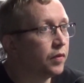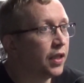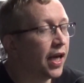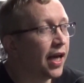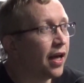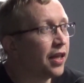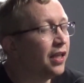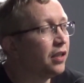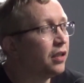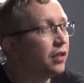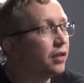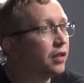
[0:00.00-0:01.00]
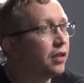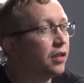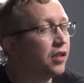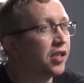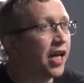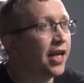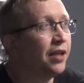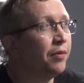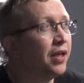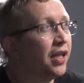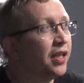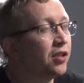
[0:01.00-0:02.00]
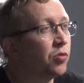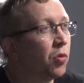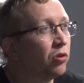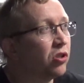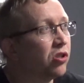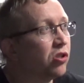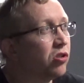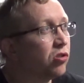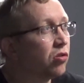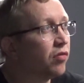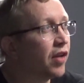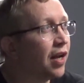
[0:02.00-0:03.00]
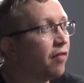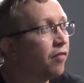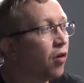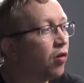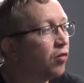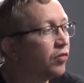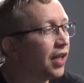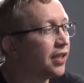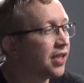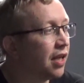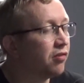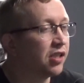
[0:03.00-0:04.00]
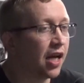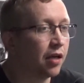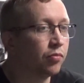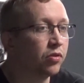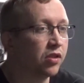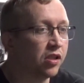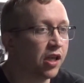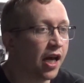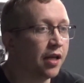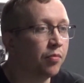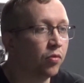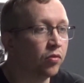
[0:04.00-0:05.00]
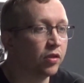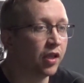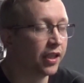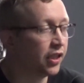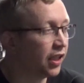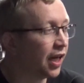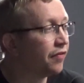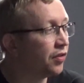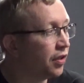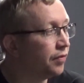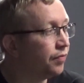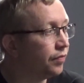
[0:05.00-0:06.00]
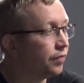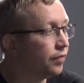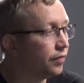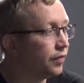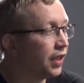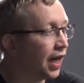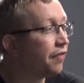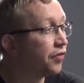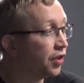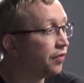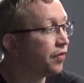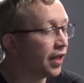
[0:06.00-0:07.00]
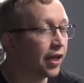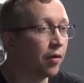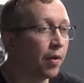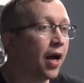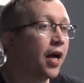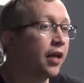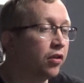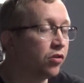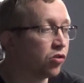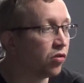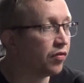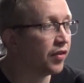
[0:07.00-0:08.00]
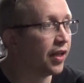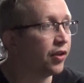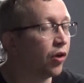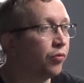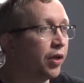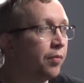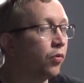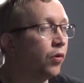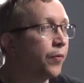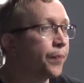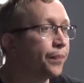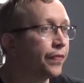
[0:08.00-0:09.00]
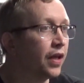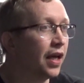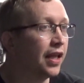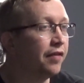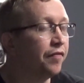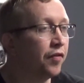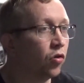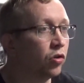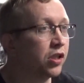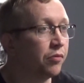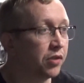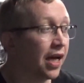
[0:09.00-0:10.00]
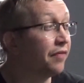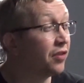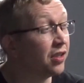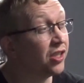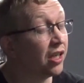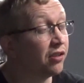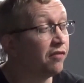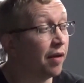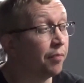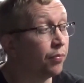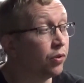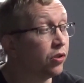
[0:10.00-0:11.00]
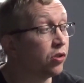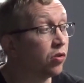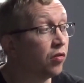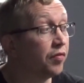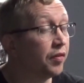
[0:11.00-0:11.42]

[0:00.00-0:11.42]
I think certainly when like sponsors and stuff get involved, and that sounds terrible to say, but like you have to think about it and stuff, then, don't you? But I think for us, it was after the Chelsea Rent Boys stuff.